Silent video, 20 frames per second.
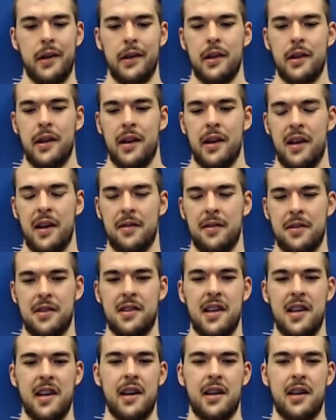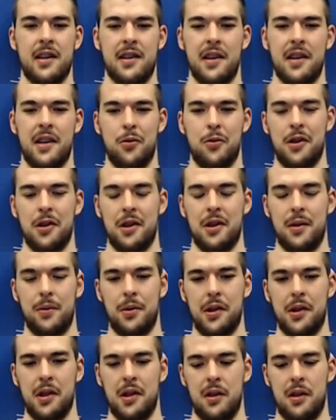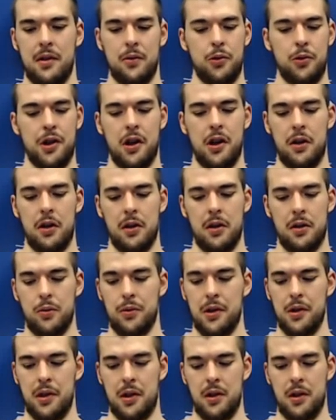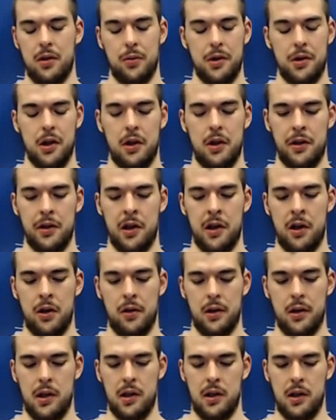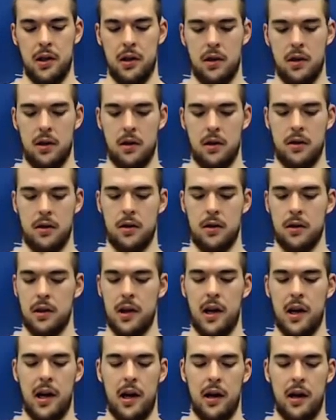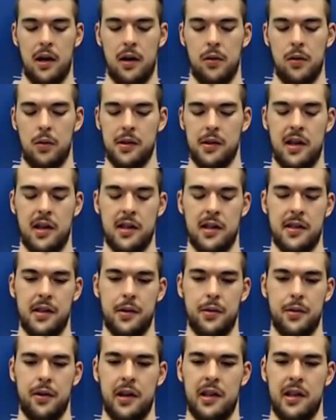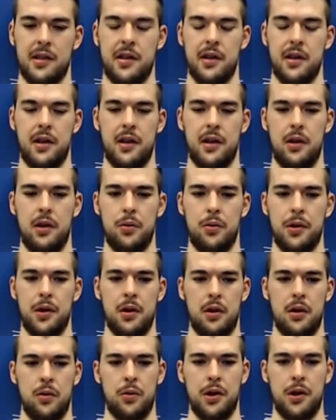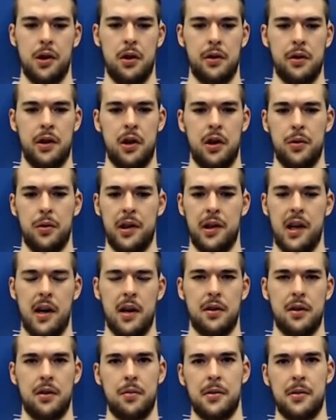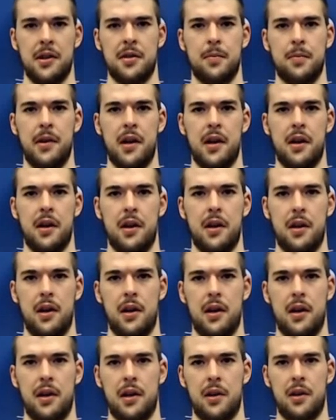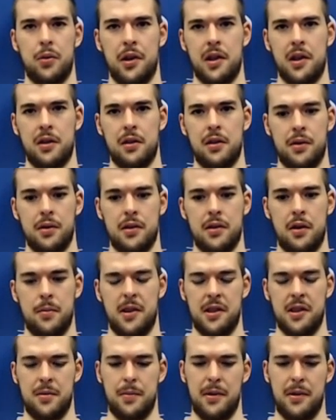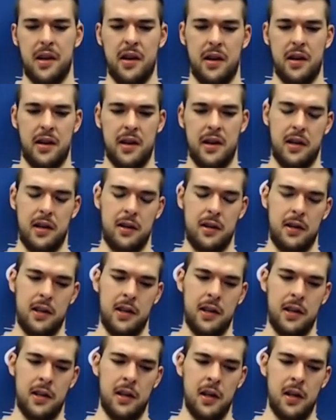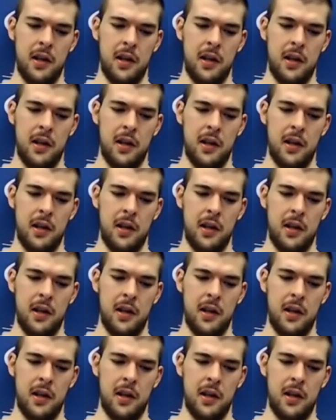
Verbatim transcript: he didn't have to say anything. We we we all we we all know. Uh, how was our situation. Uh, we know we all know we got to do much better. Uh, that we can do so much better, and uh,